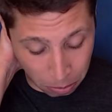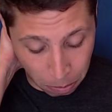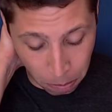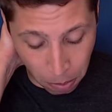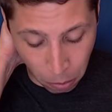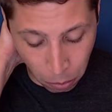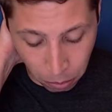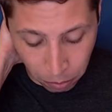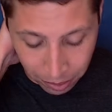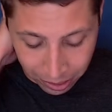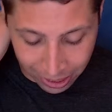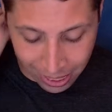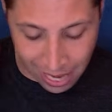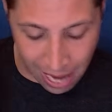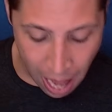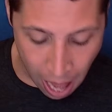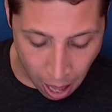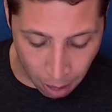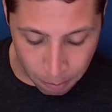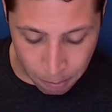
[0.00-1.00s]
but we're really
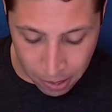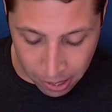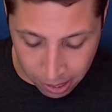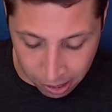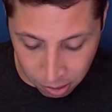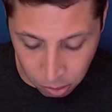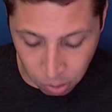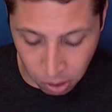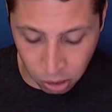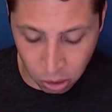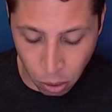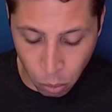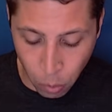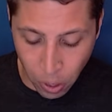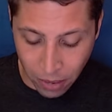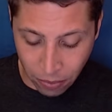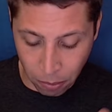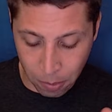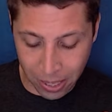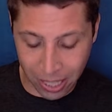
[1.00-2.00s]
not, because there's no
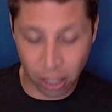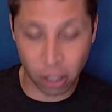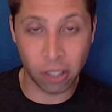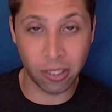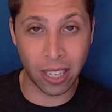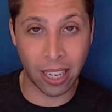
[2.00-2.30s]
way for me to just